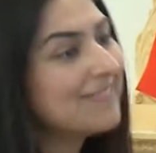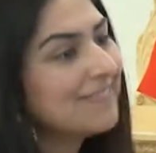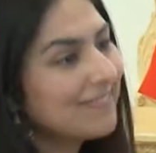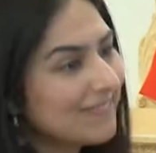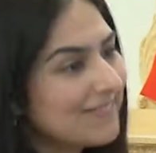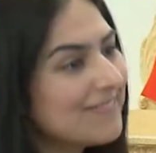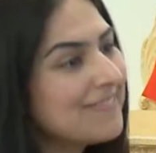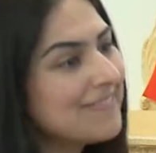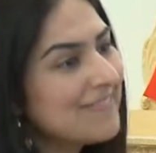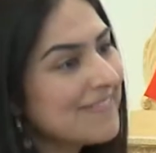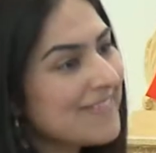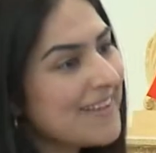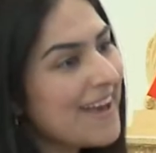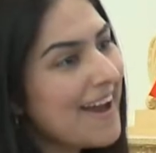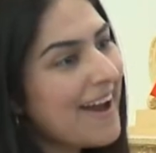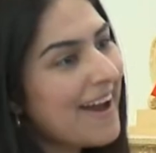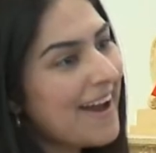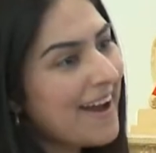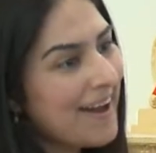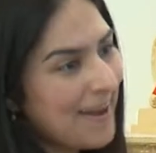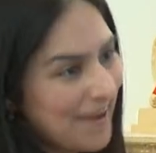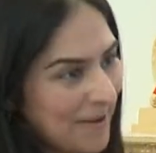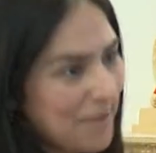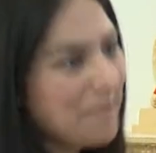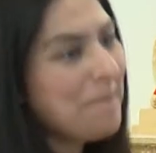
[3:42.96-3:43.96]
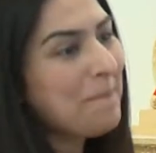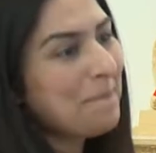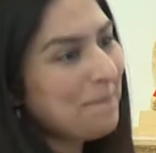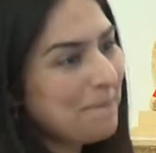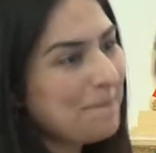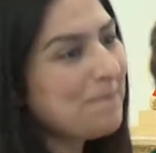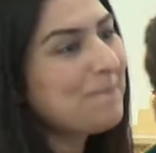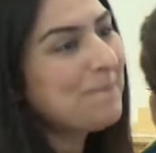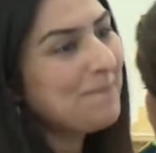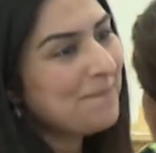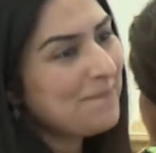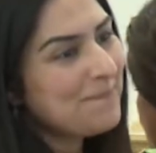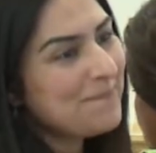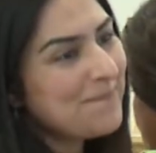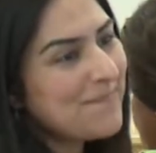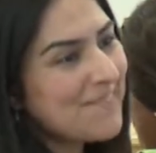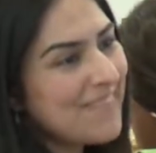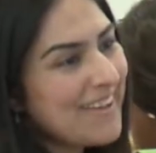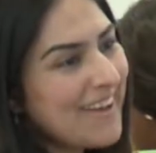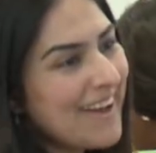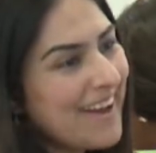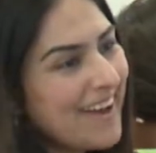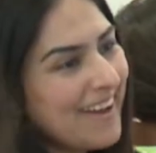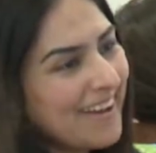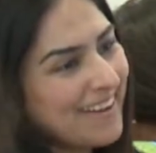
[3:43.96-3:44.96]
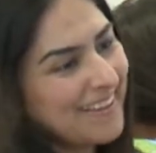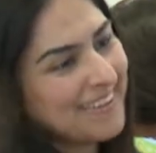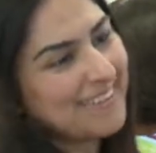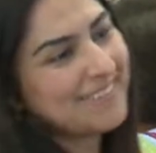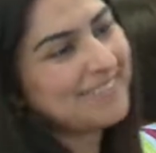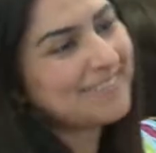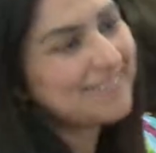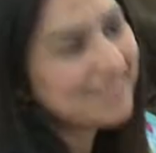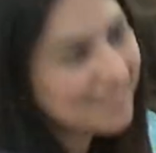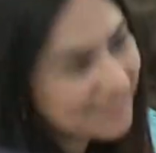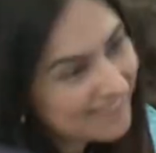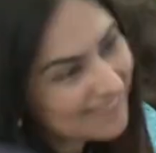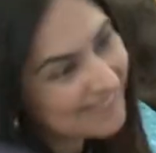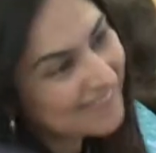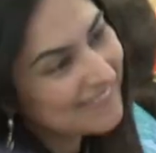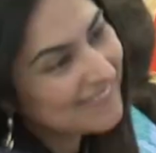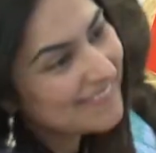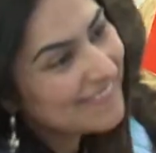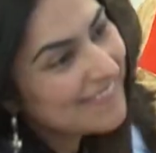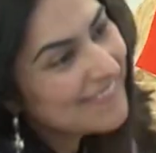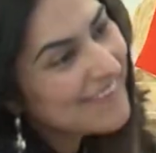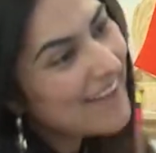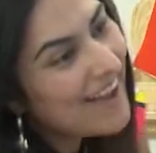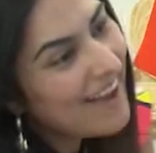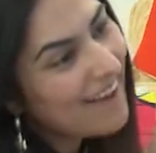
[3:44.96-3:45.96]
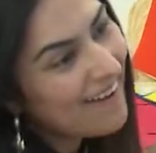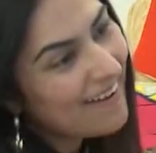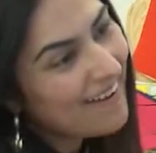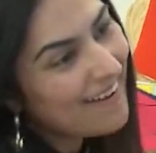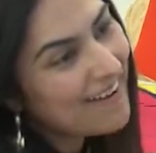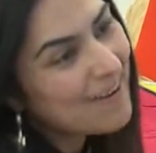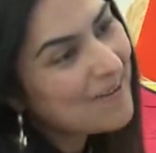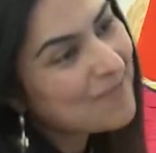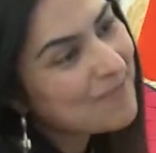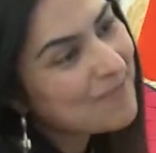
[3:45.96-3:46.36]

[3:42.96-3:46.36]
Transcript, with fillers: celebration of Eid together with all our sisters of